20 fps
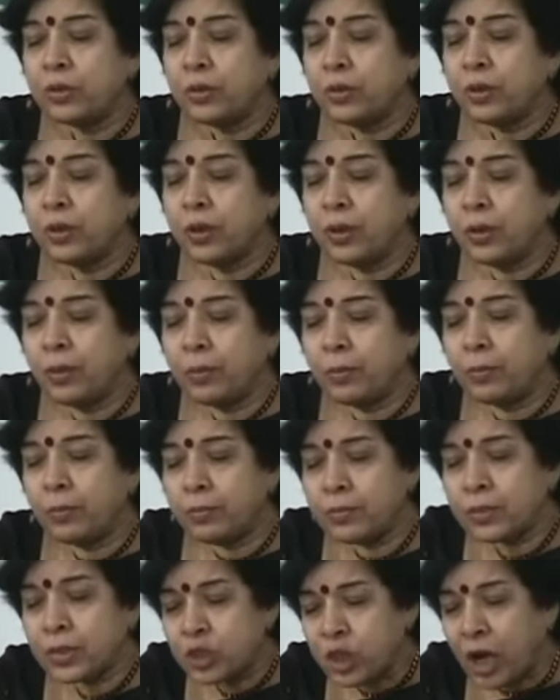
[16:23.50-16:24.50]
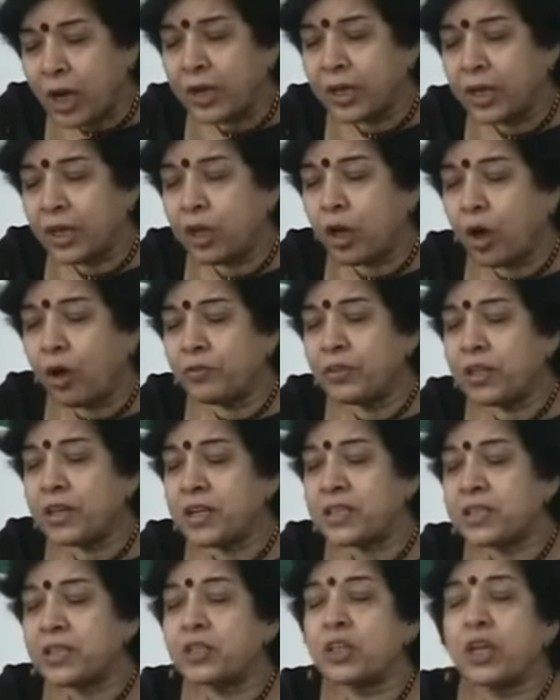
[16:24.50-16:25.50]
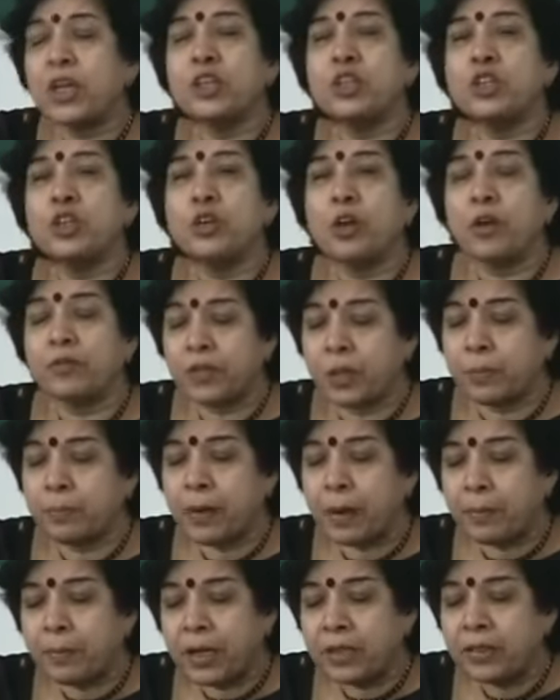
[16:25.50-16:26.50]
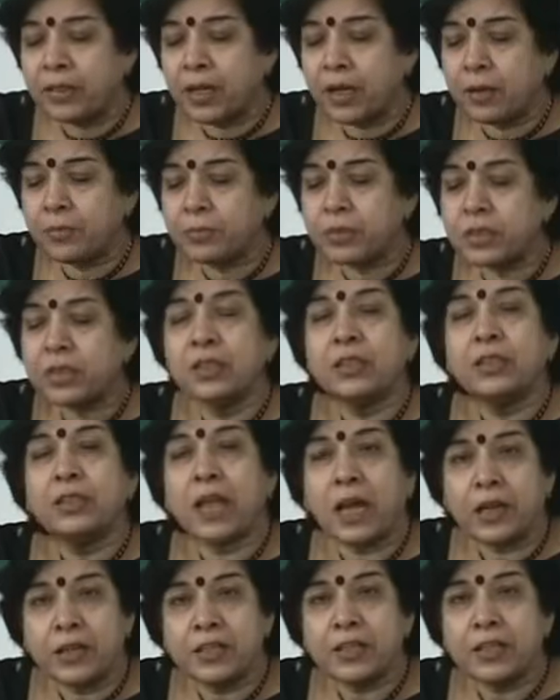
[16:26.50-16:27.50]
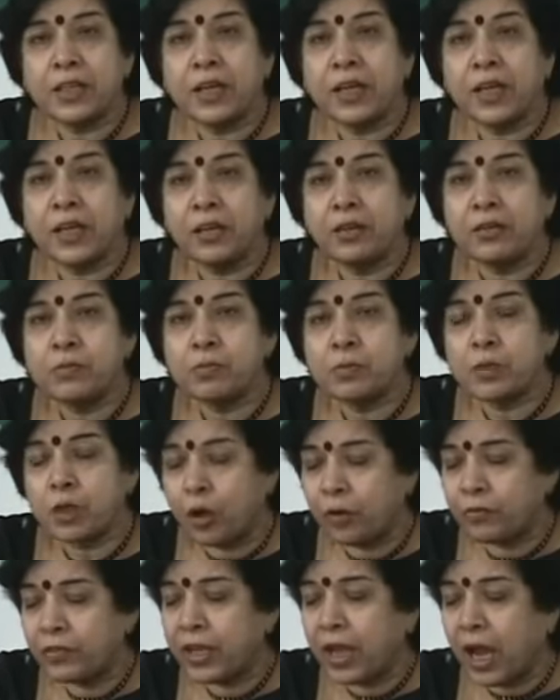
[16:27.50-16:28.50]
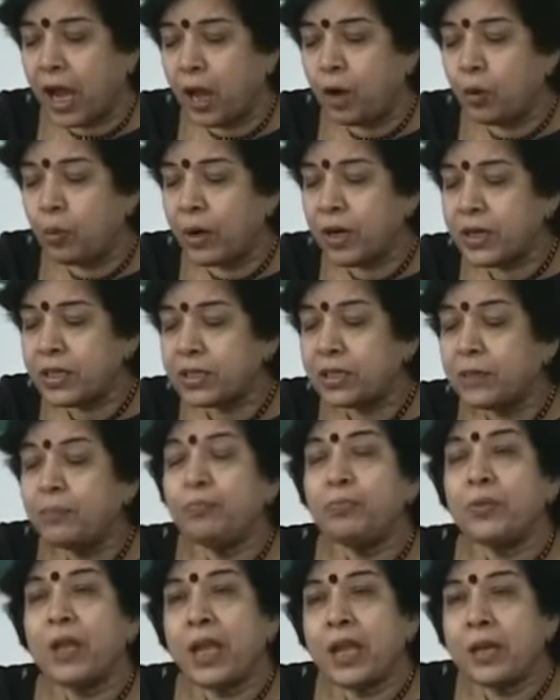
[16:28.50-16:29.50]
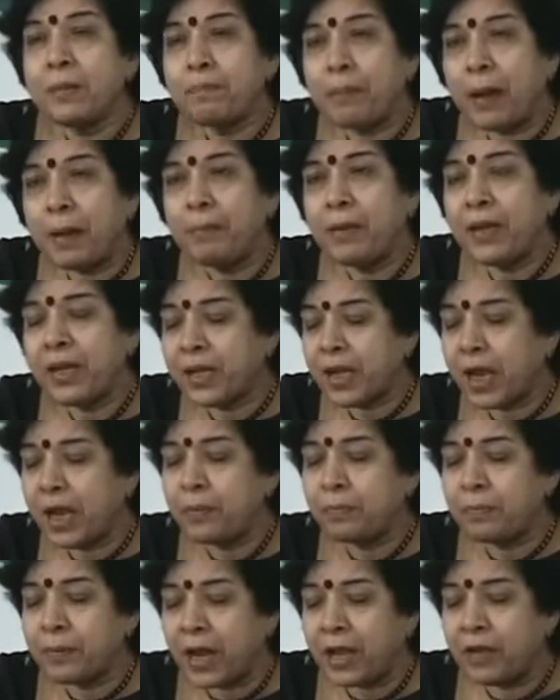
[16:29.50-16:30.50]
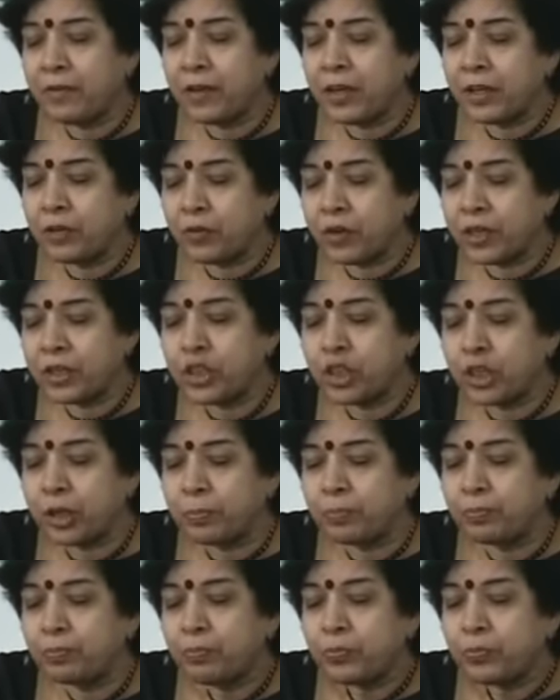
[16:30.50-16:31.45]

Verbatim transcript: um, study of the recitation of the Prabandhams, that is the hymns of the Alwars, in public and private worship.